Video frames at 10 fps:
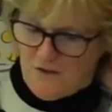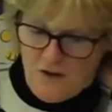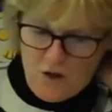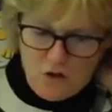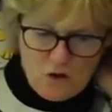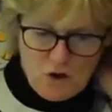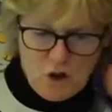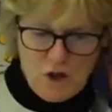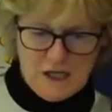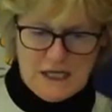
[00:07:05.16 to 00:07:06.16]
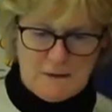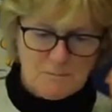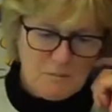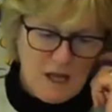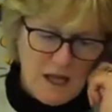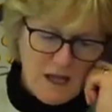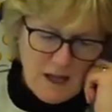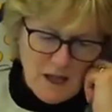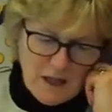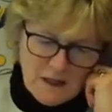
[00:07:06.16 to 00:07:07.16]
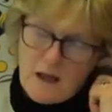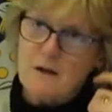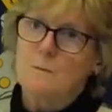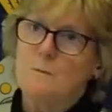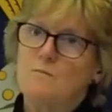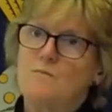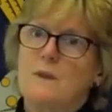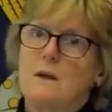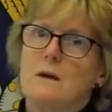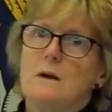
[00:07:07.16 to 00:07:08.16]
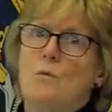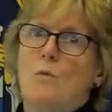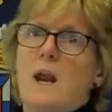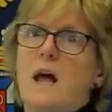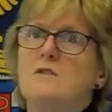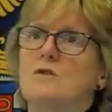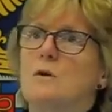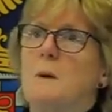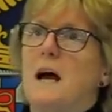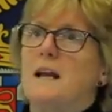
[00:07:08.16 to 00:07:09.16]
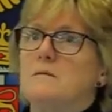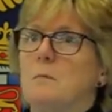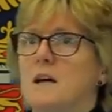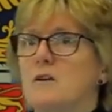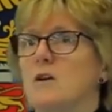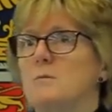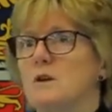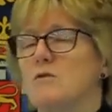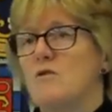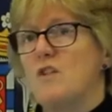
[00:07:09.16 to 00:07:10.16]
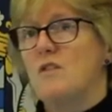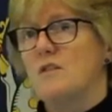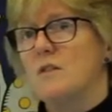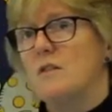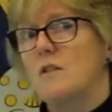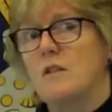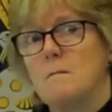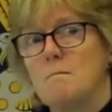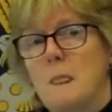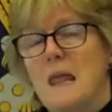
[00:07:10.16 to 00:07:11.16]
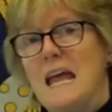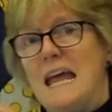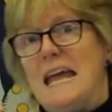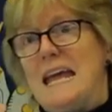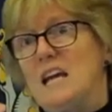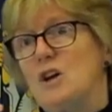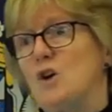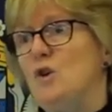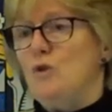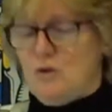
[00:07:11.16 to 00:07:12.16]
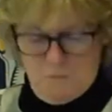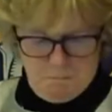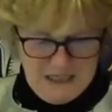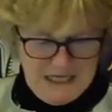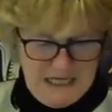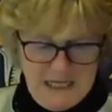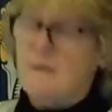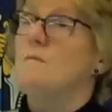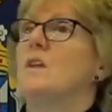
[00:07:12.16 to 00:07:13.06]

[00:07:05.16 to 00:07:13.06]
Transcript: fast journey. So when I talk about antimicrobial resistance, it could be